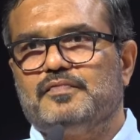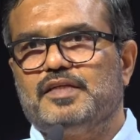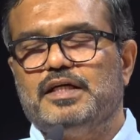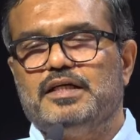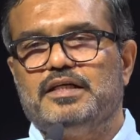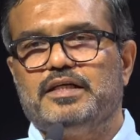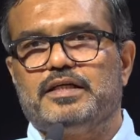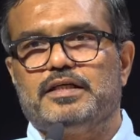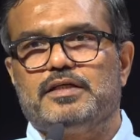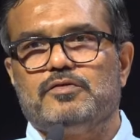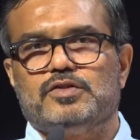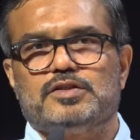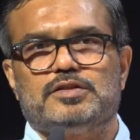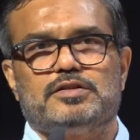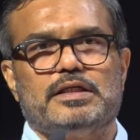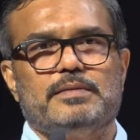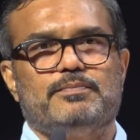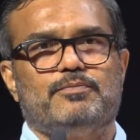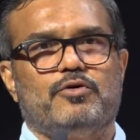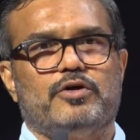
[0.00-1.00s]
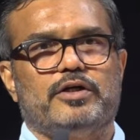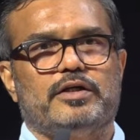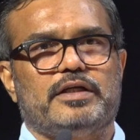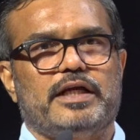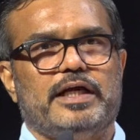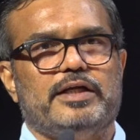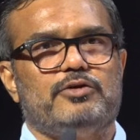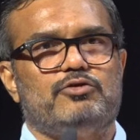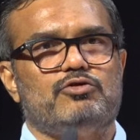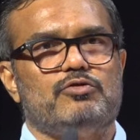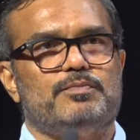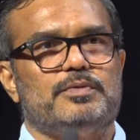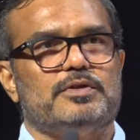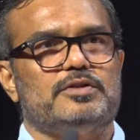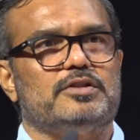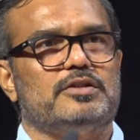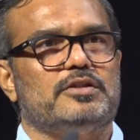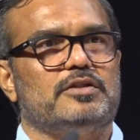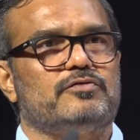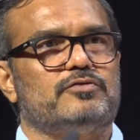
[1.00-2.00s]
Earlier it was
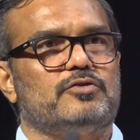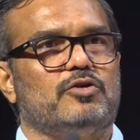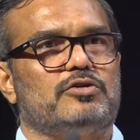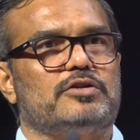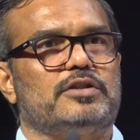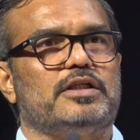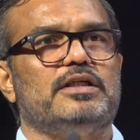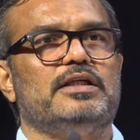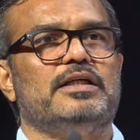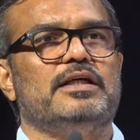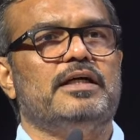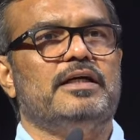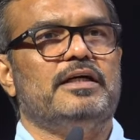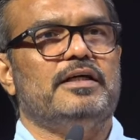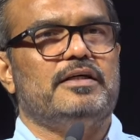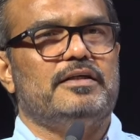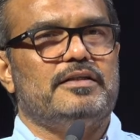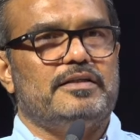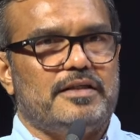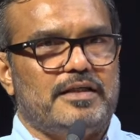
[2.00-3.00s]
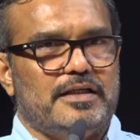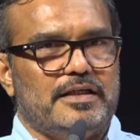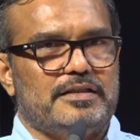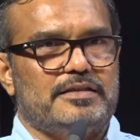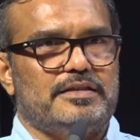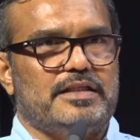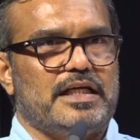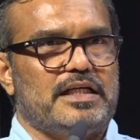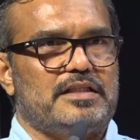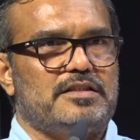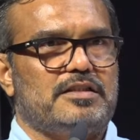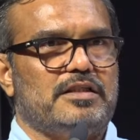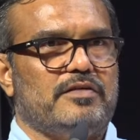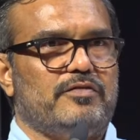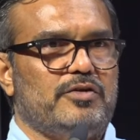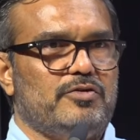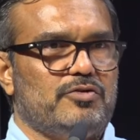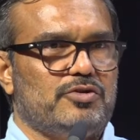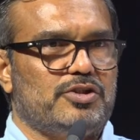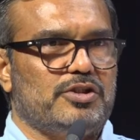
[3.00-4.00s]
3.92% of total tax
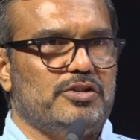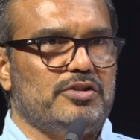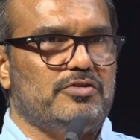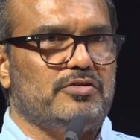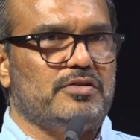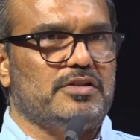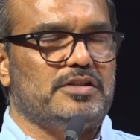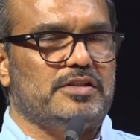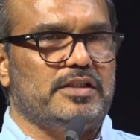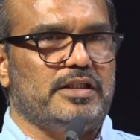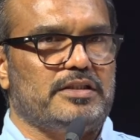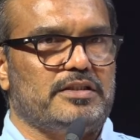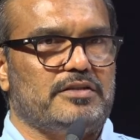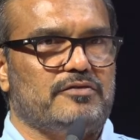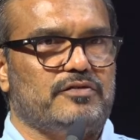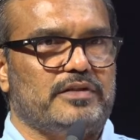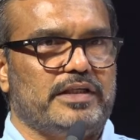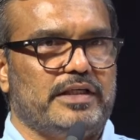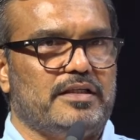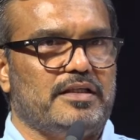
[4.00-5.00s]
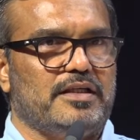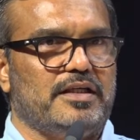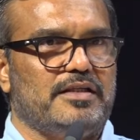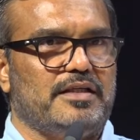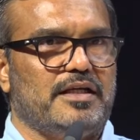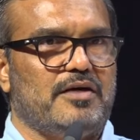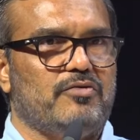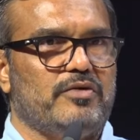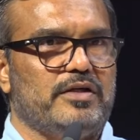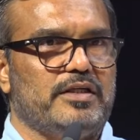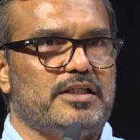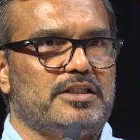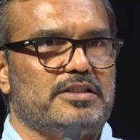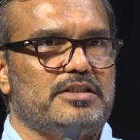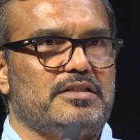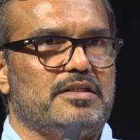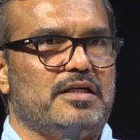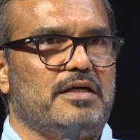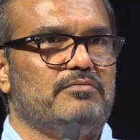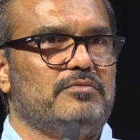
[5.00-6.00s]
devolution to the state of Kerala. Now it has
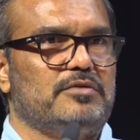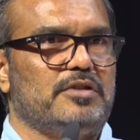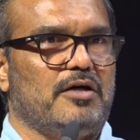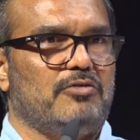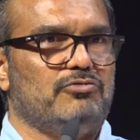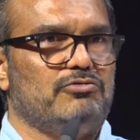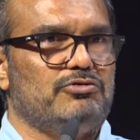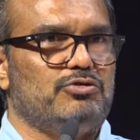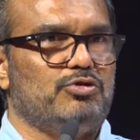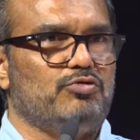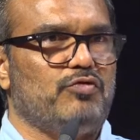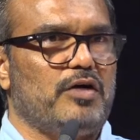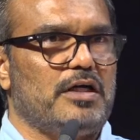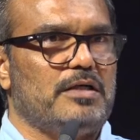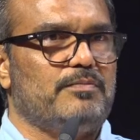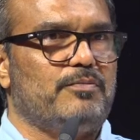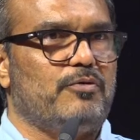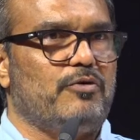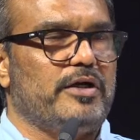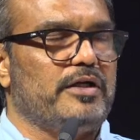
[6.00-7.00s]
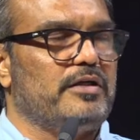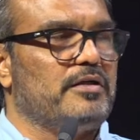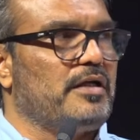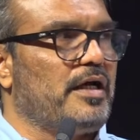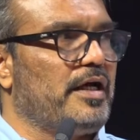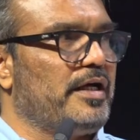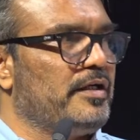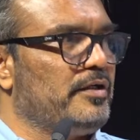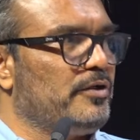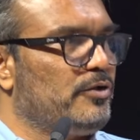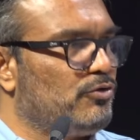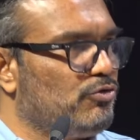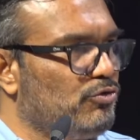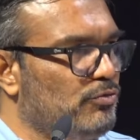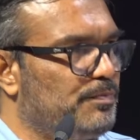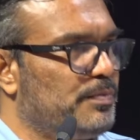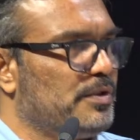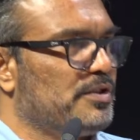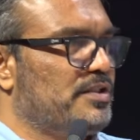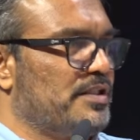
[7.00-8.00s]
come down to
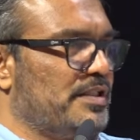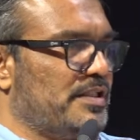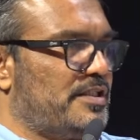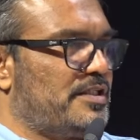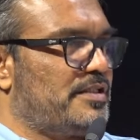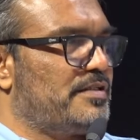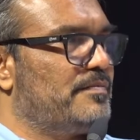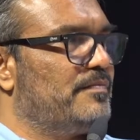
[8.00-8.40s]
1.92%.